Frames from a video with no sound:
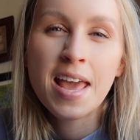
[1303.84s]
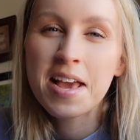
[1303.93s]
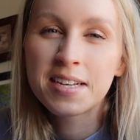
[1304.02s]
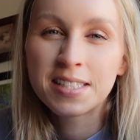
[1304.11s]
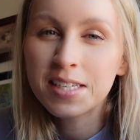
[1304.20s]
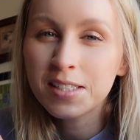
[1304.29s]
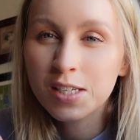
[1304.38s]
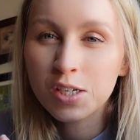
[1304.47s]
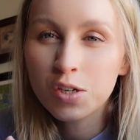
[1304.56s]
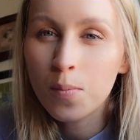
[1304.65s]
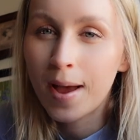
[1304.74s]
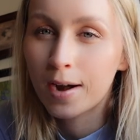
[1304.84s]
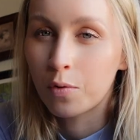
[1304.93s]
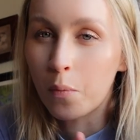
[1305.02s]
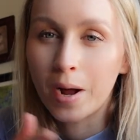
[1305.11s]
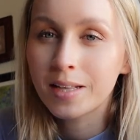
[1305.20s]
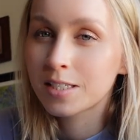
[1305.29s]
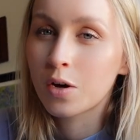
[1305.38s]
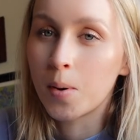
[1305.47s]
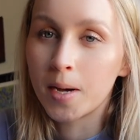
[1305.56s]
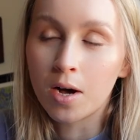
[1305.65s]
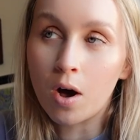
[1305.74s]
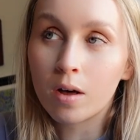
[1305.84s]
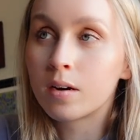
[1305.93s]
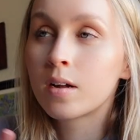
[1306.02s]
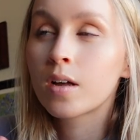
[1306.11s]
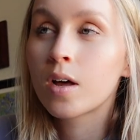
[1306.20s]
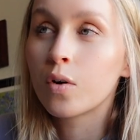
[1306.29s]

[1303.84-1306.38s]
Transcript: exists no matter what's going on